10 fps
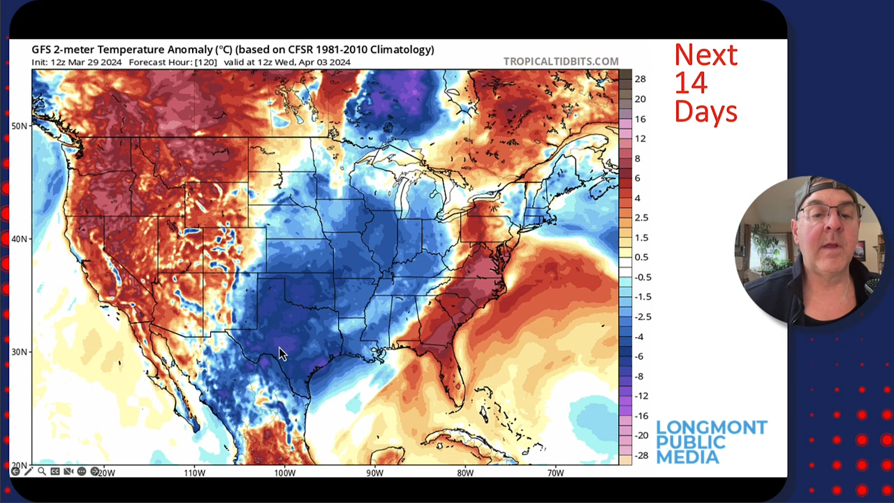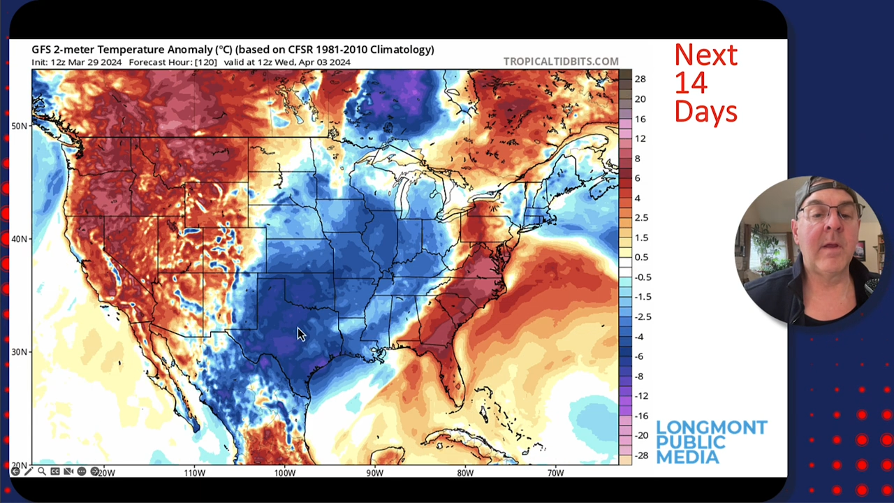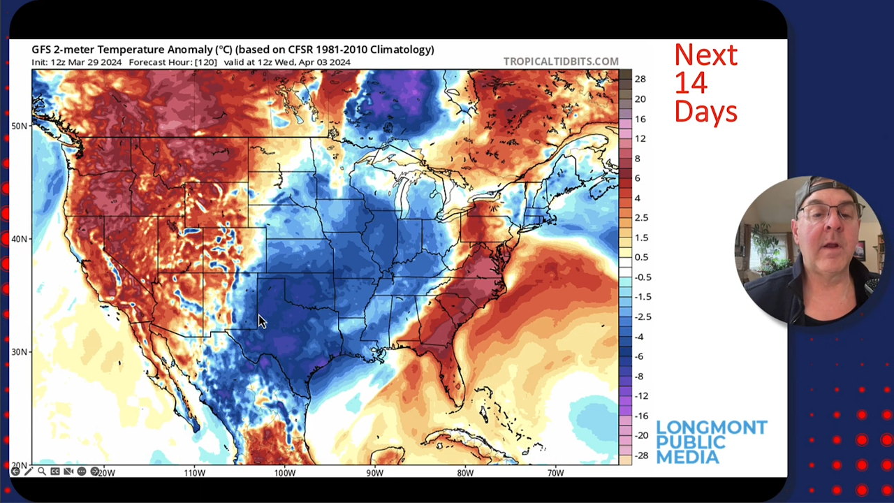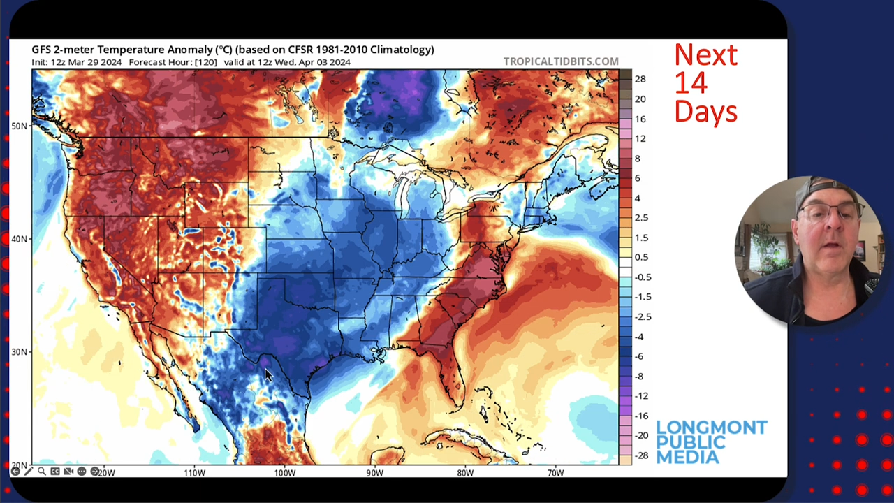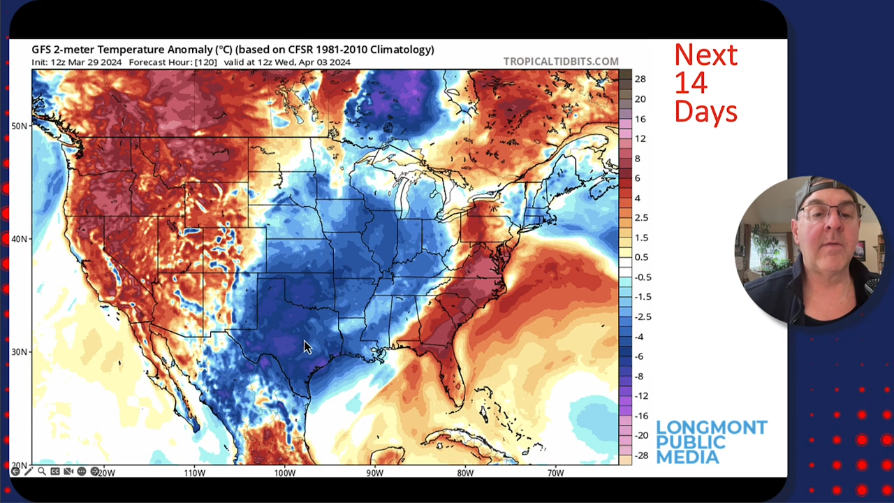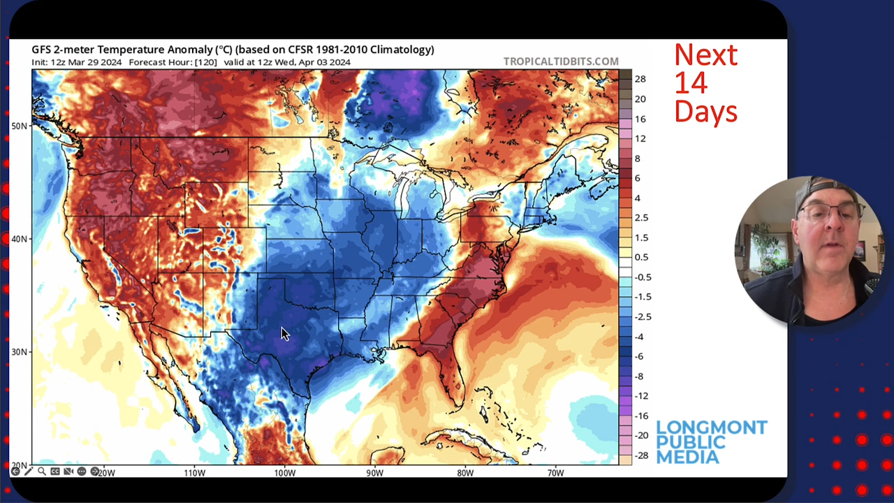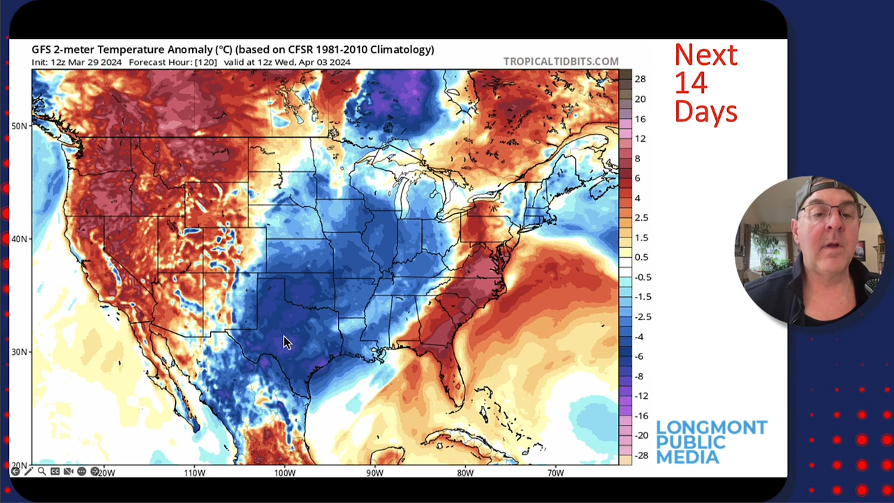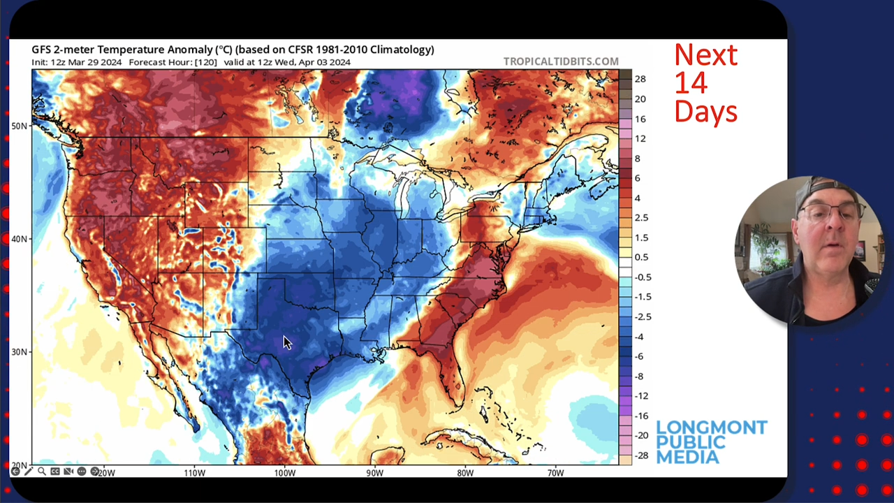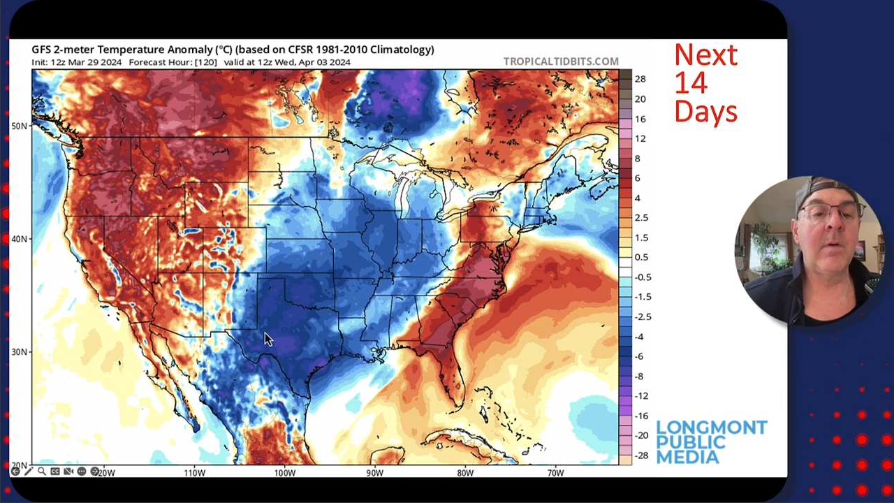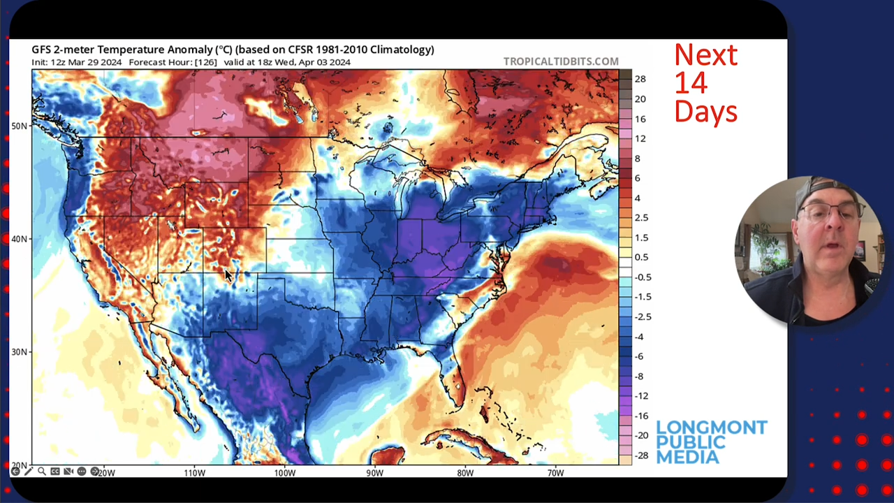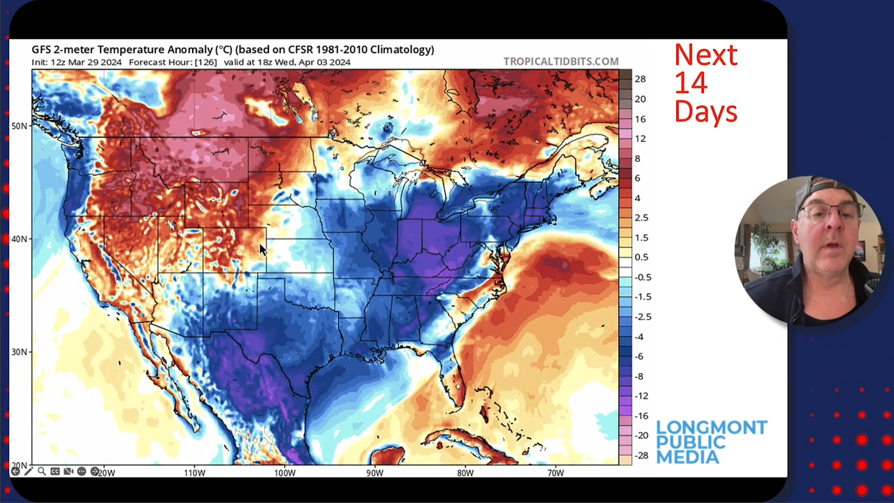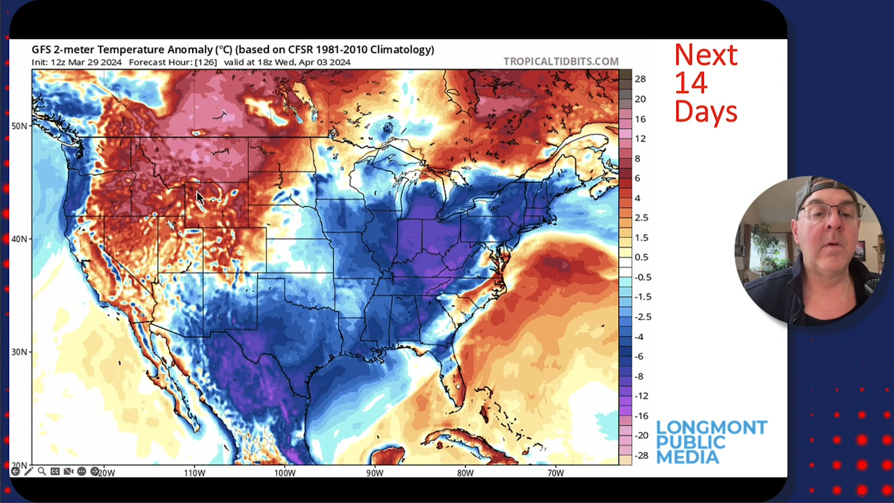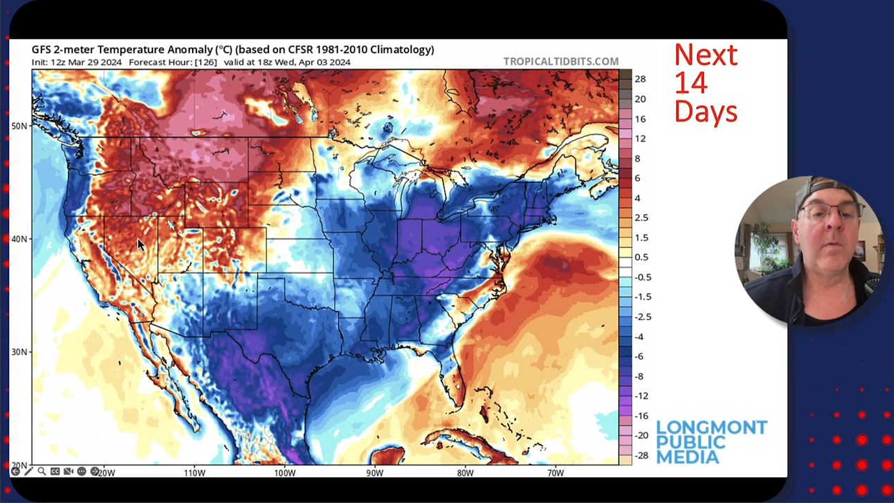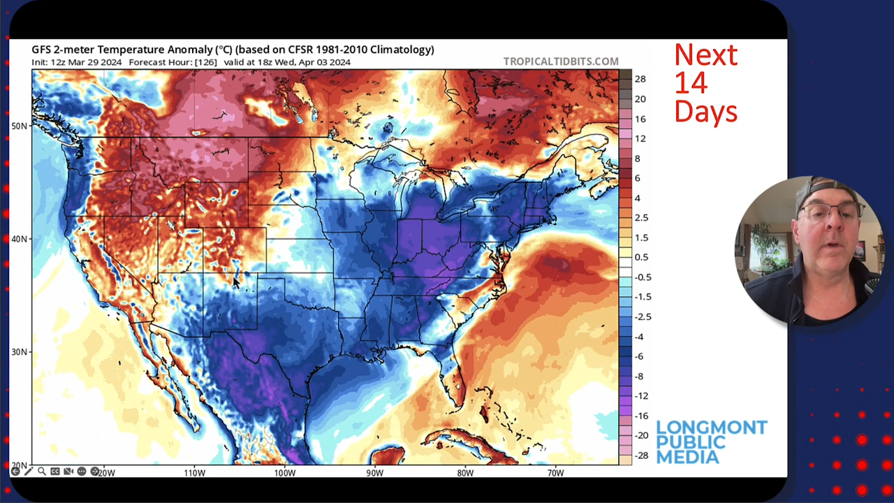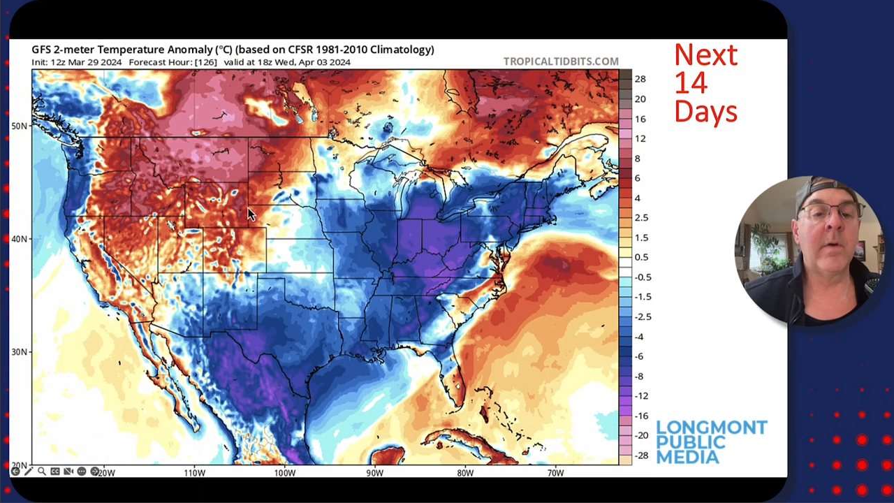cutoff low.
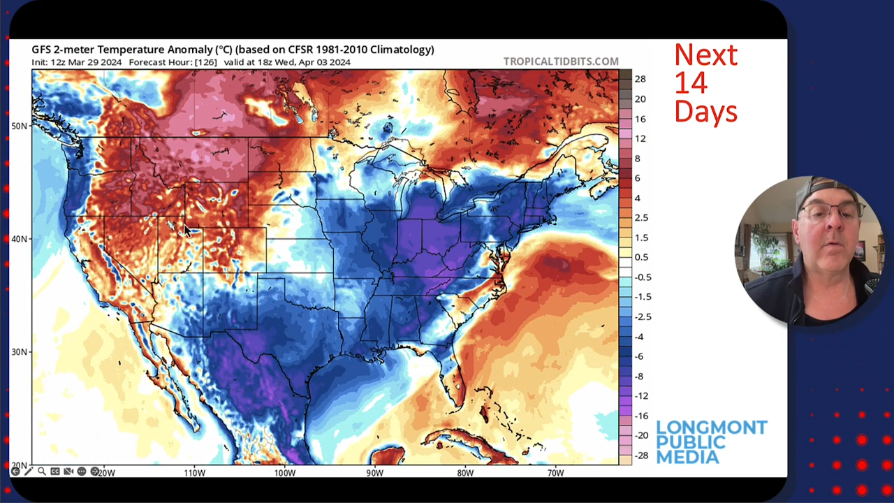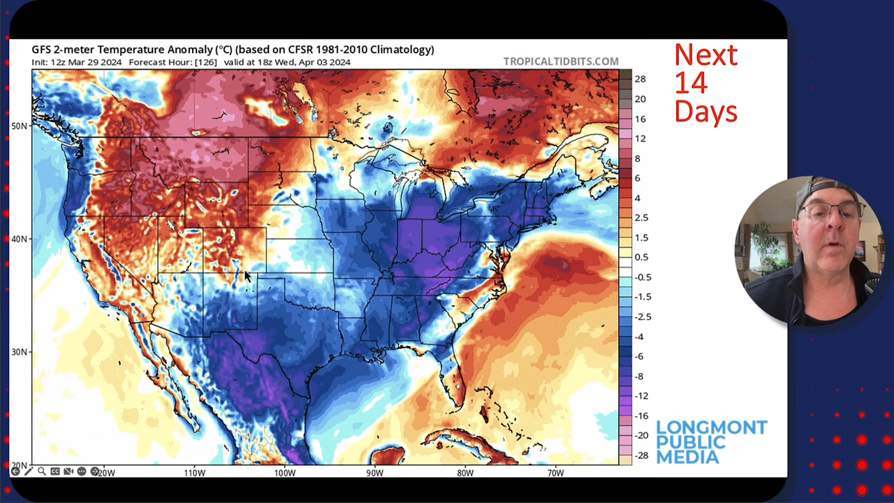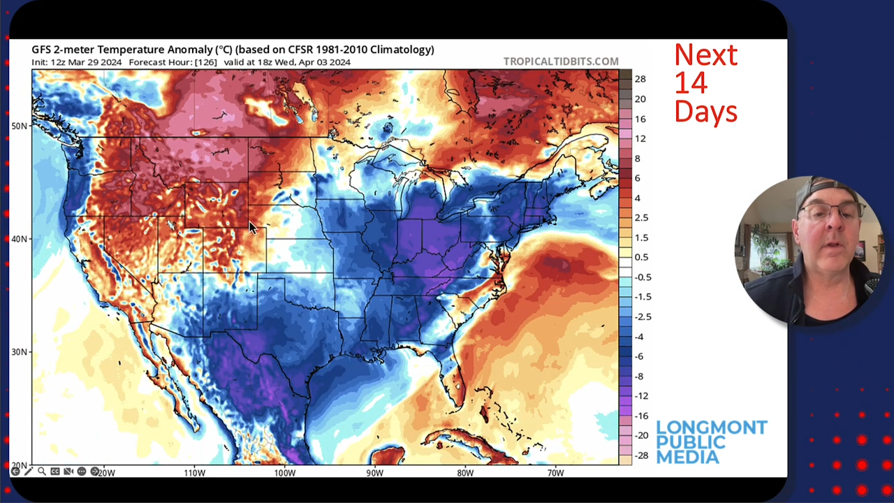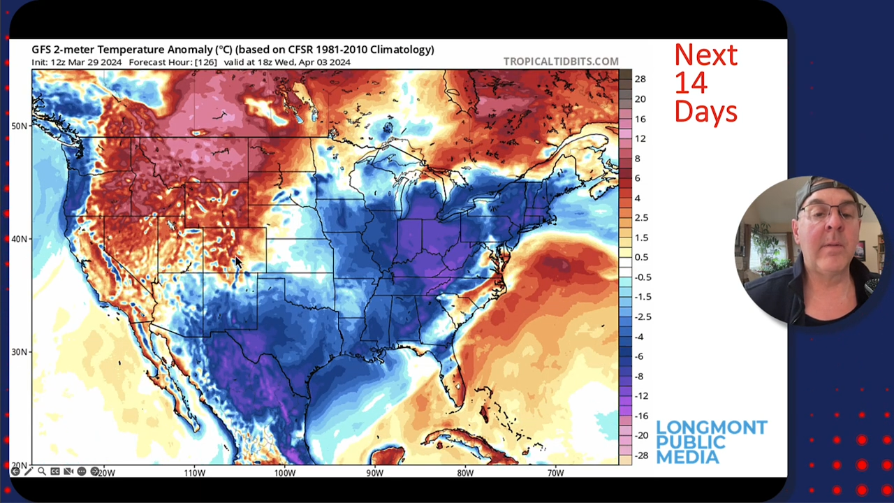We are quickly